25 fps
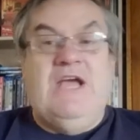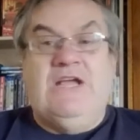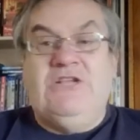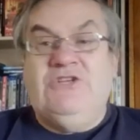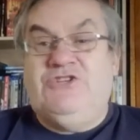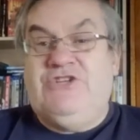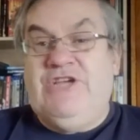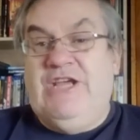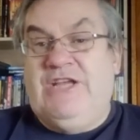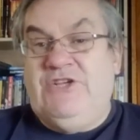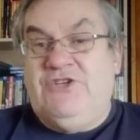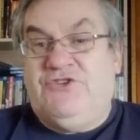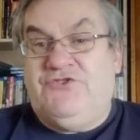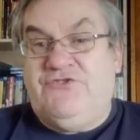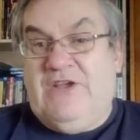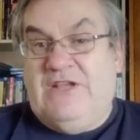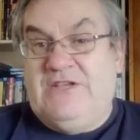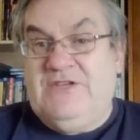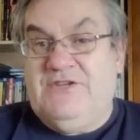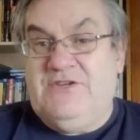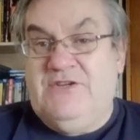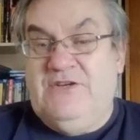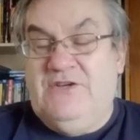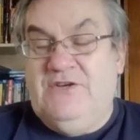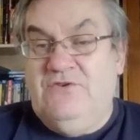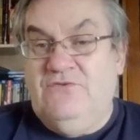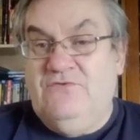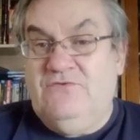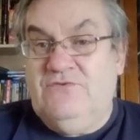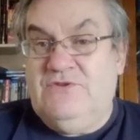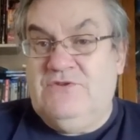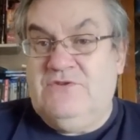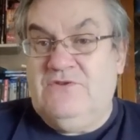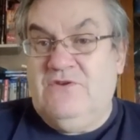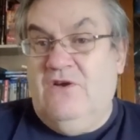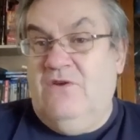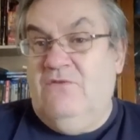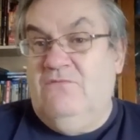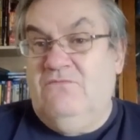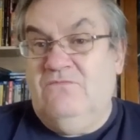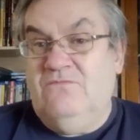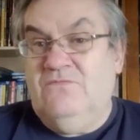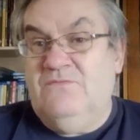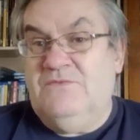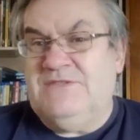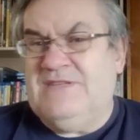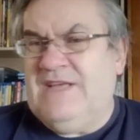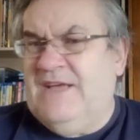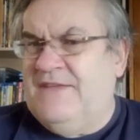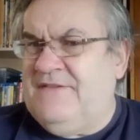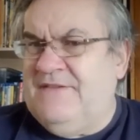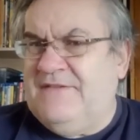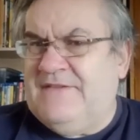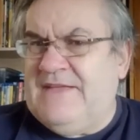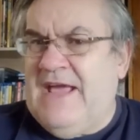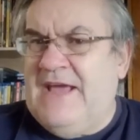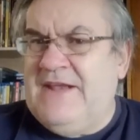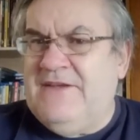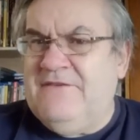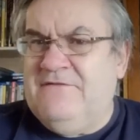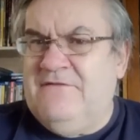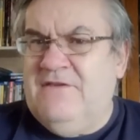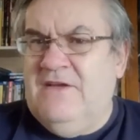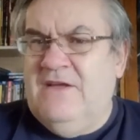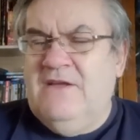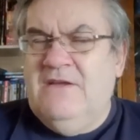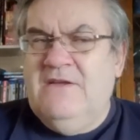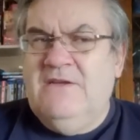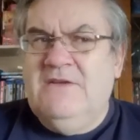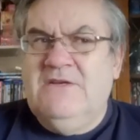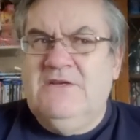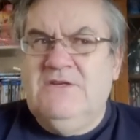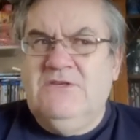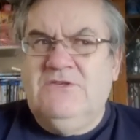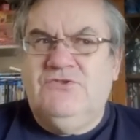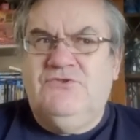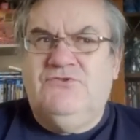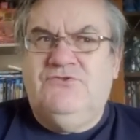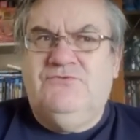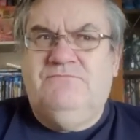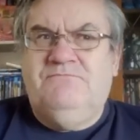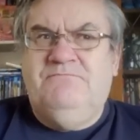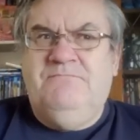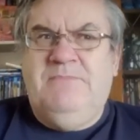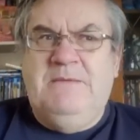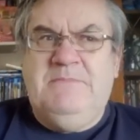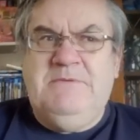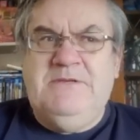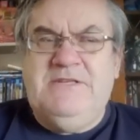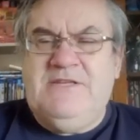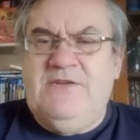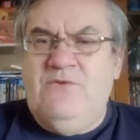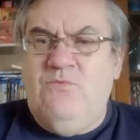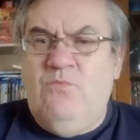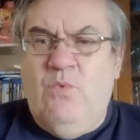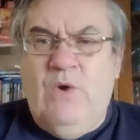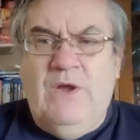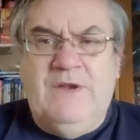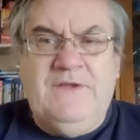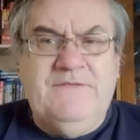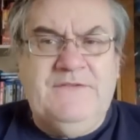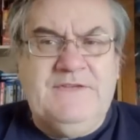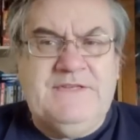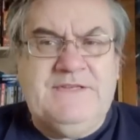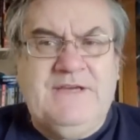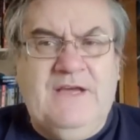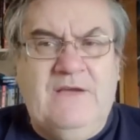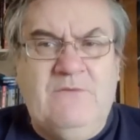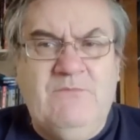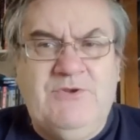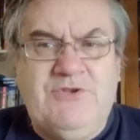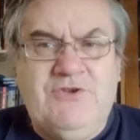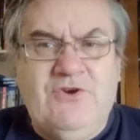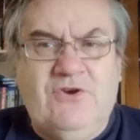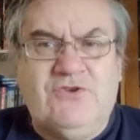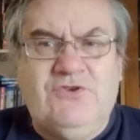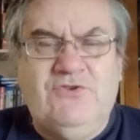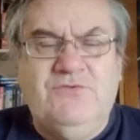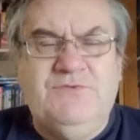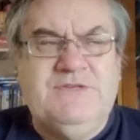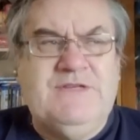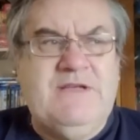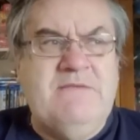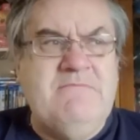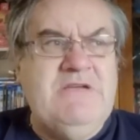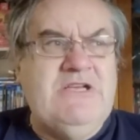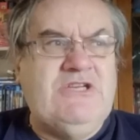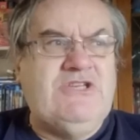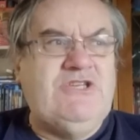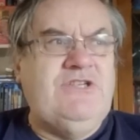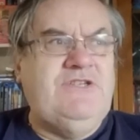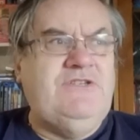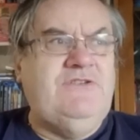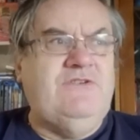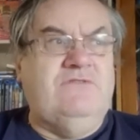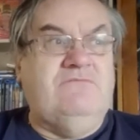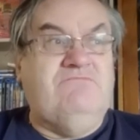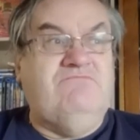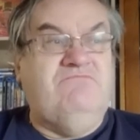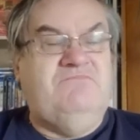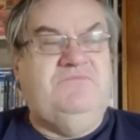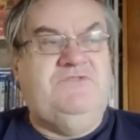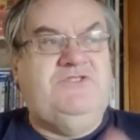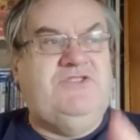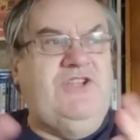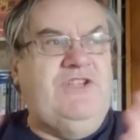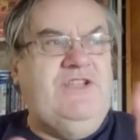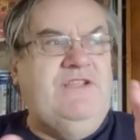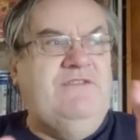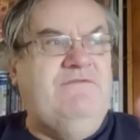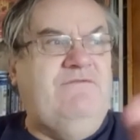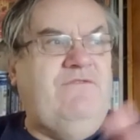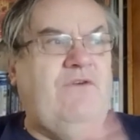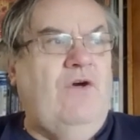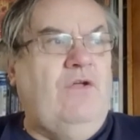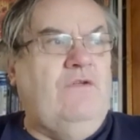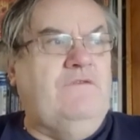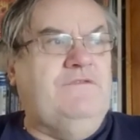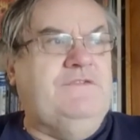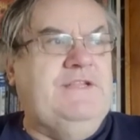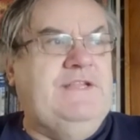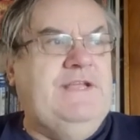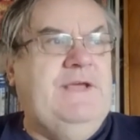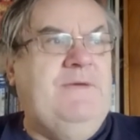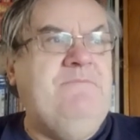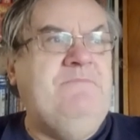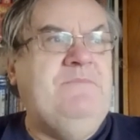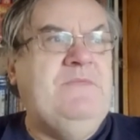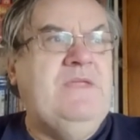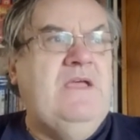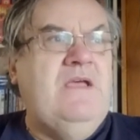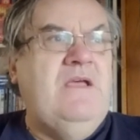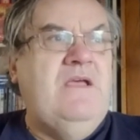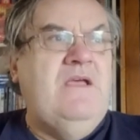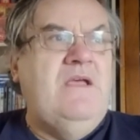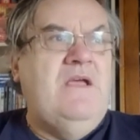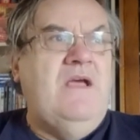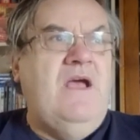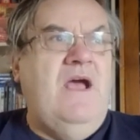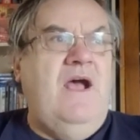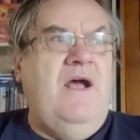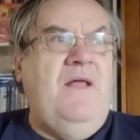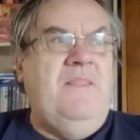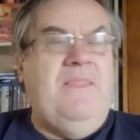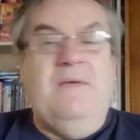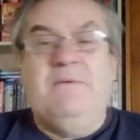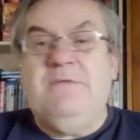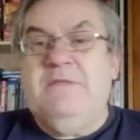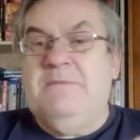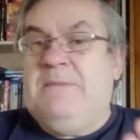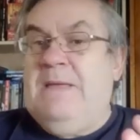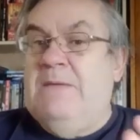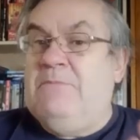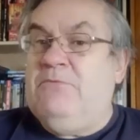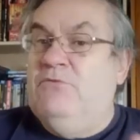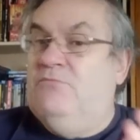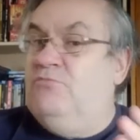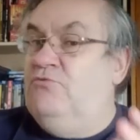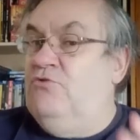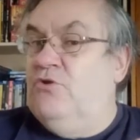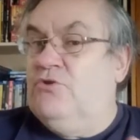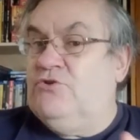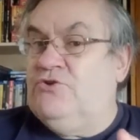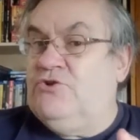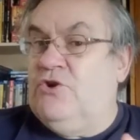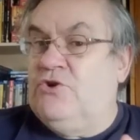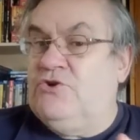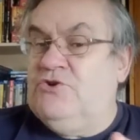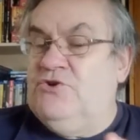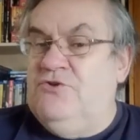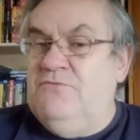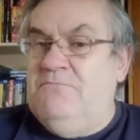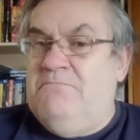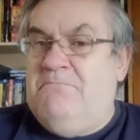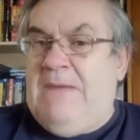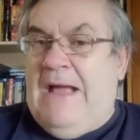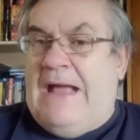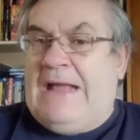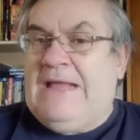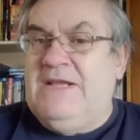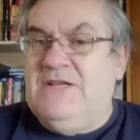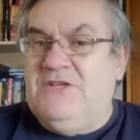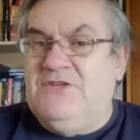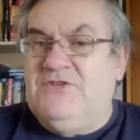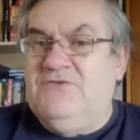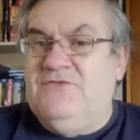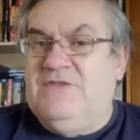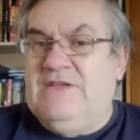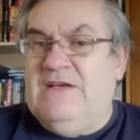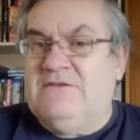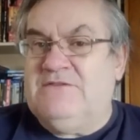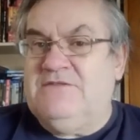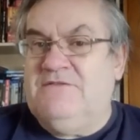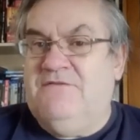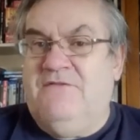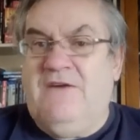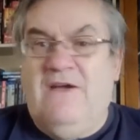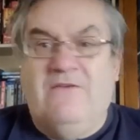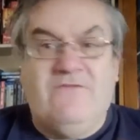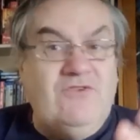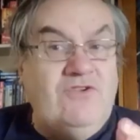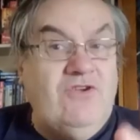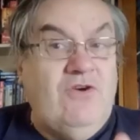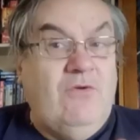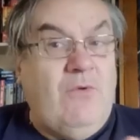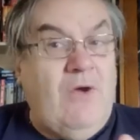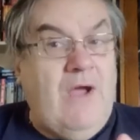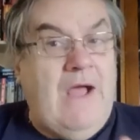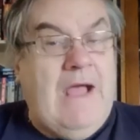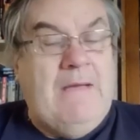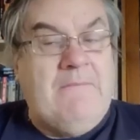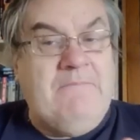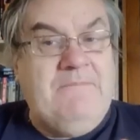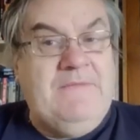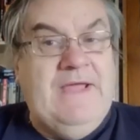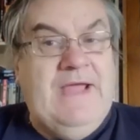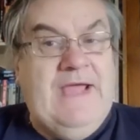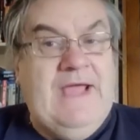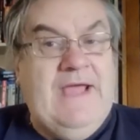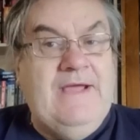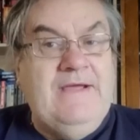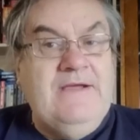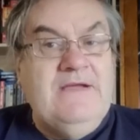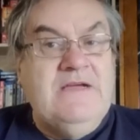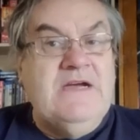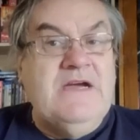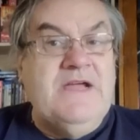And Jane Tranter, who was the head of BBC One at the time when Doctor Who was commissioned, or certainly involved in it. They were the people who brought Doctor Who back in 2005. And look what happened there.